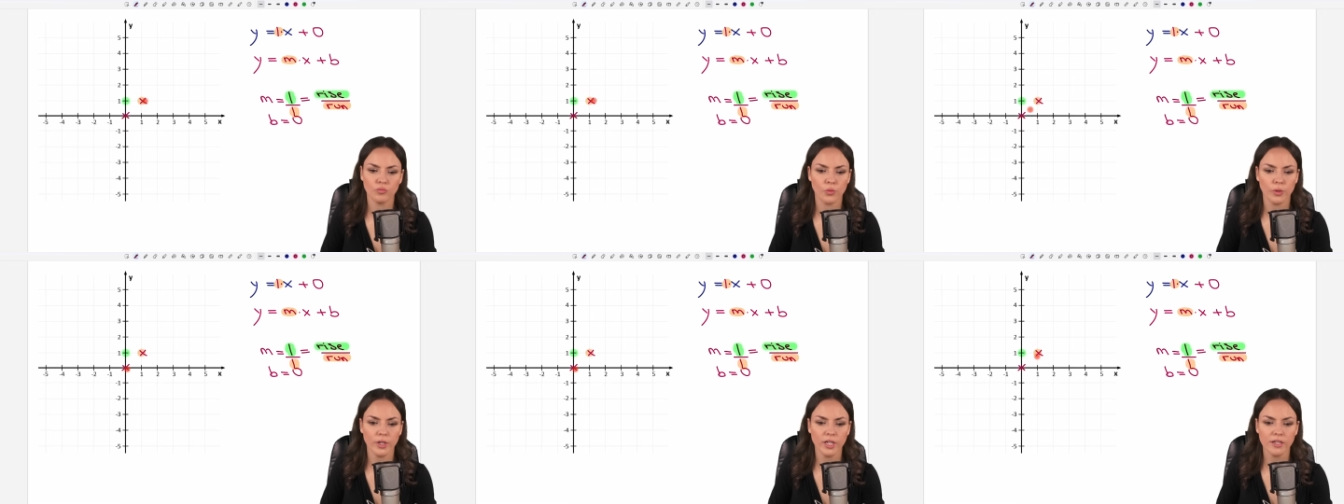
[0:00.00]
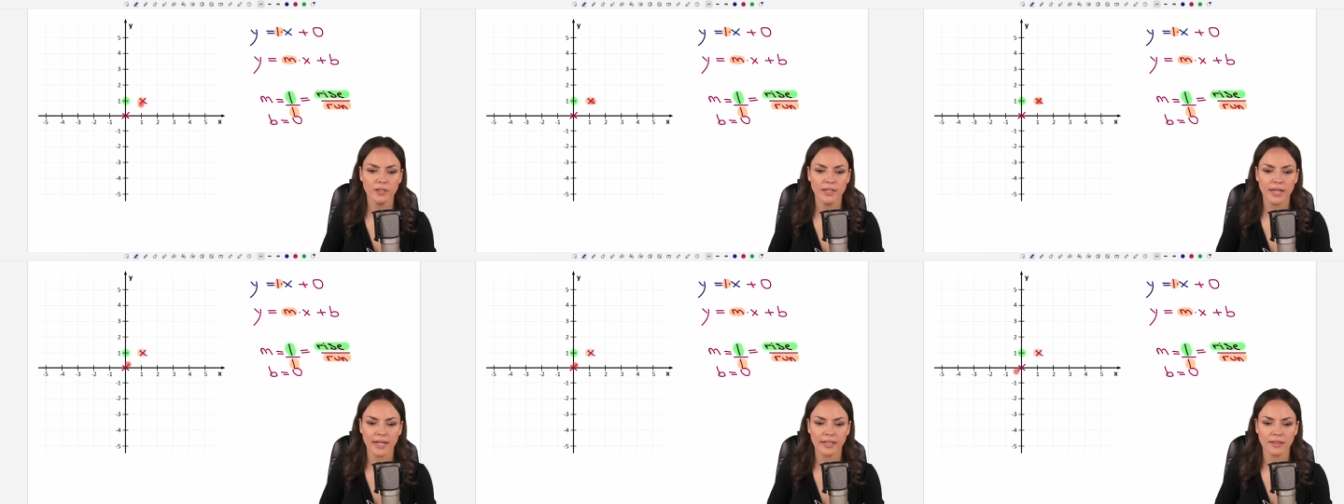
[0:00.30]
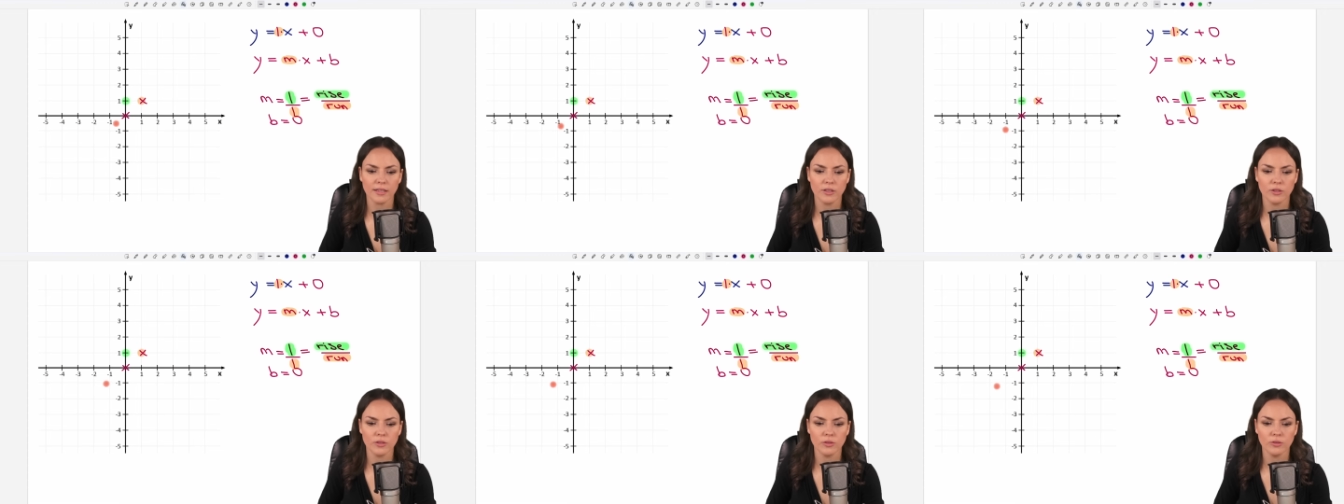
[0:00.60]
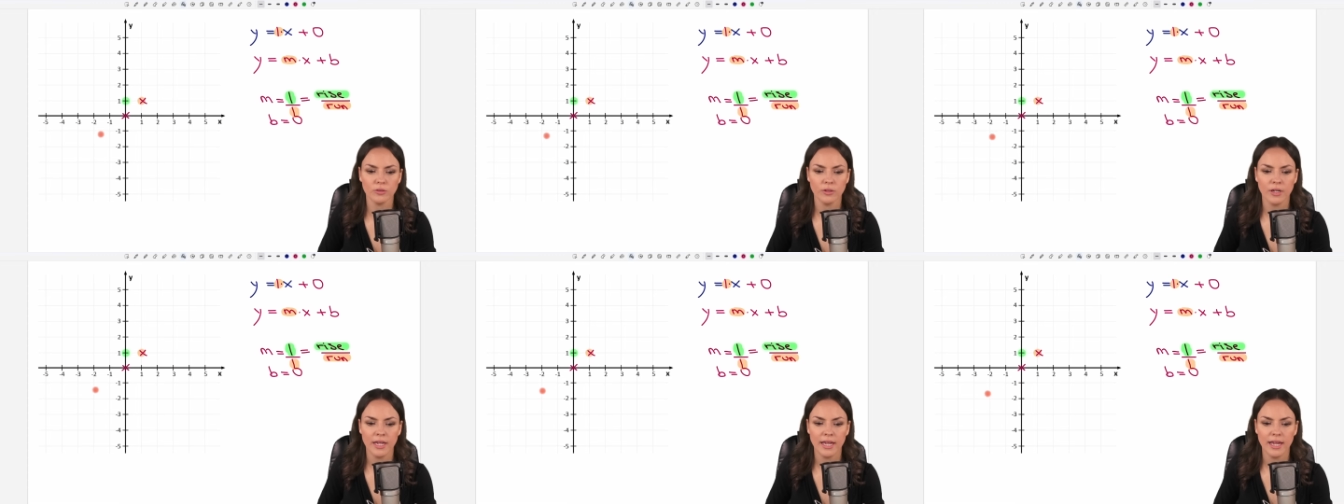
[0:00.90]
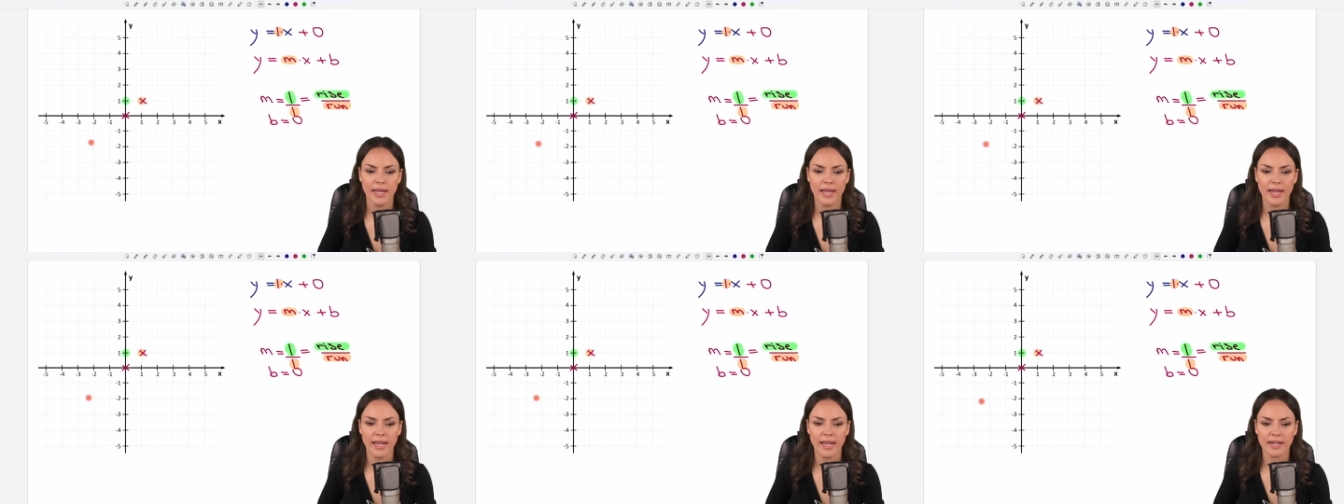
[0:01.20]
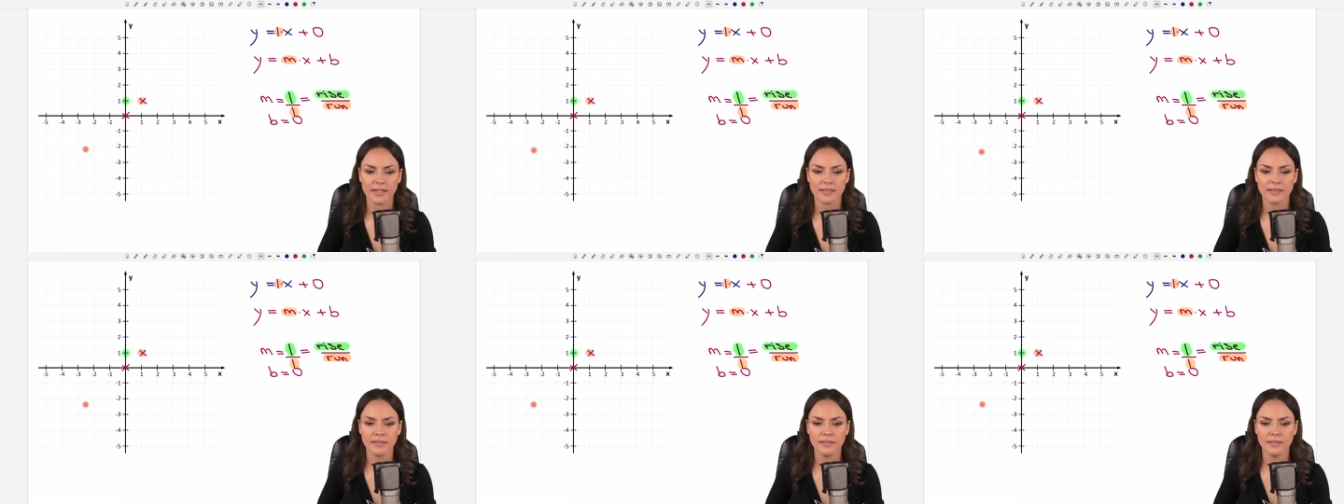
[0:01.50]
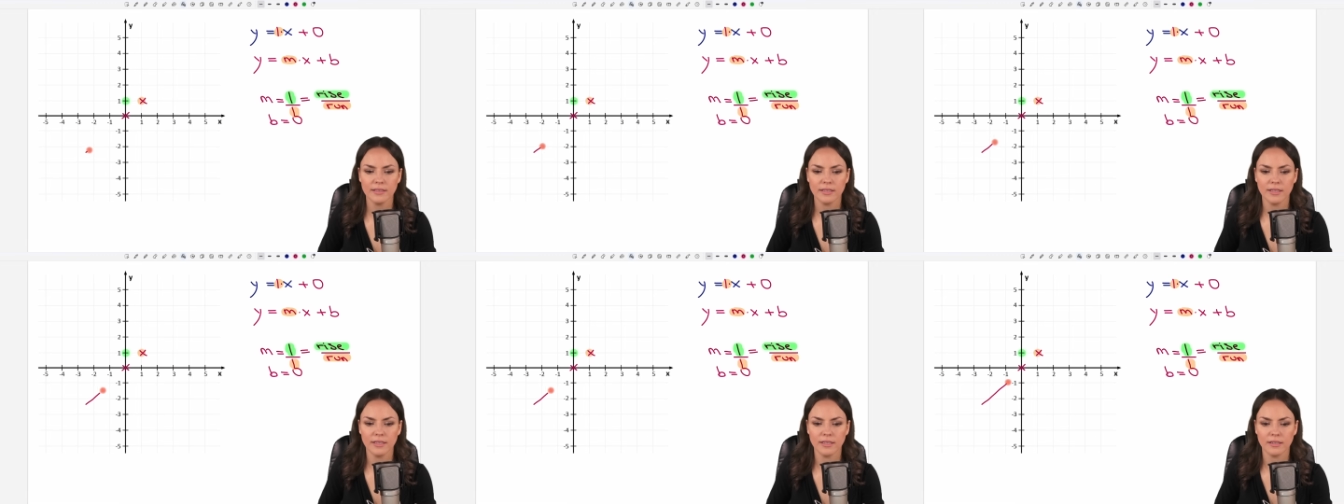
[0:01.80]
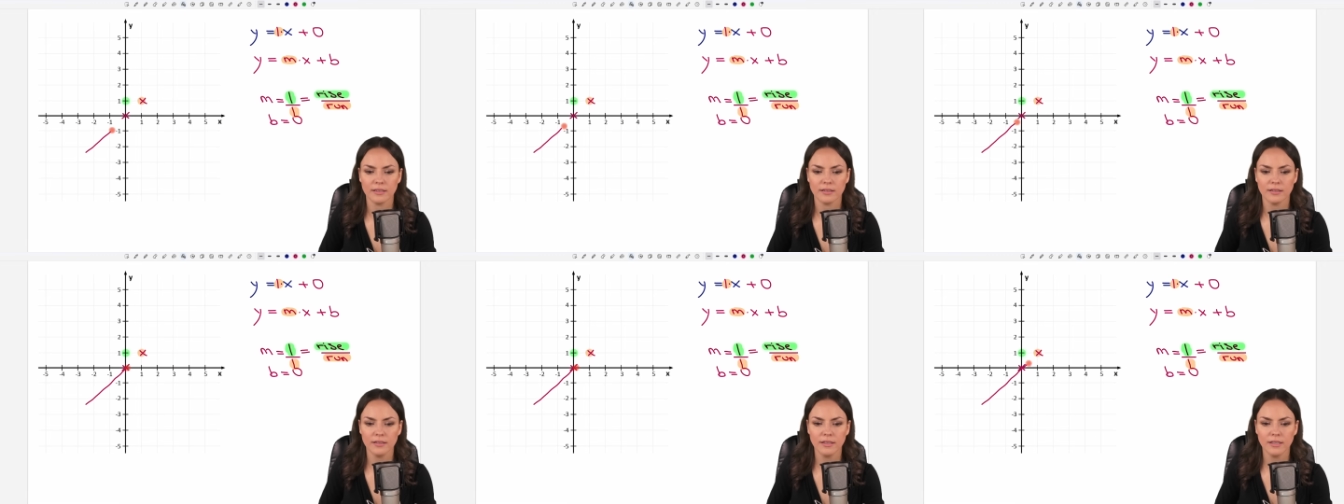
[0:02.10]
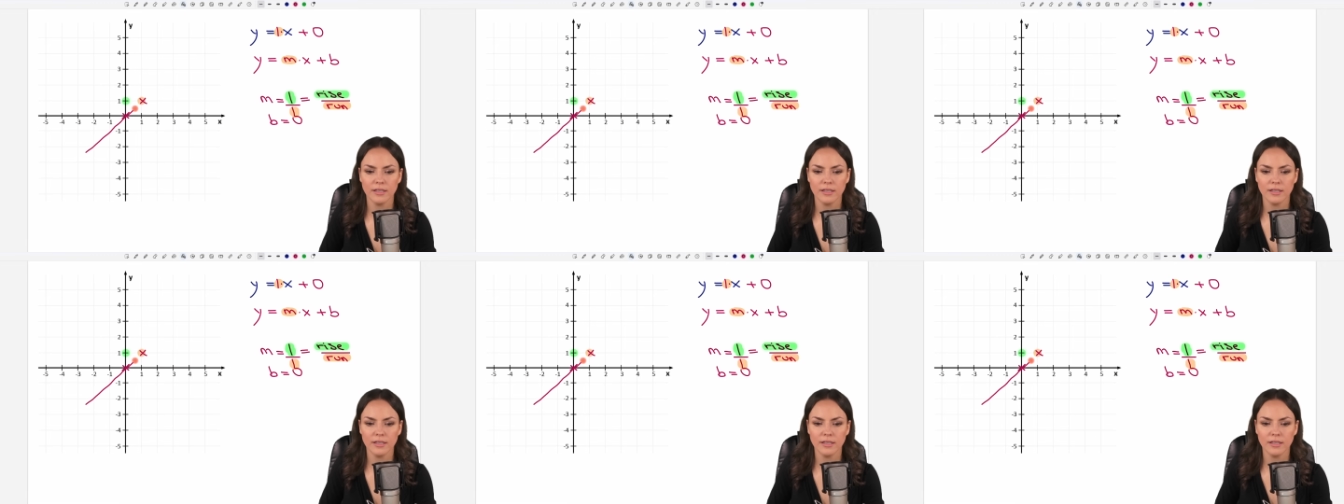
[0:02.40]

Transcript: We connect the 2 axes here,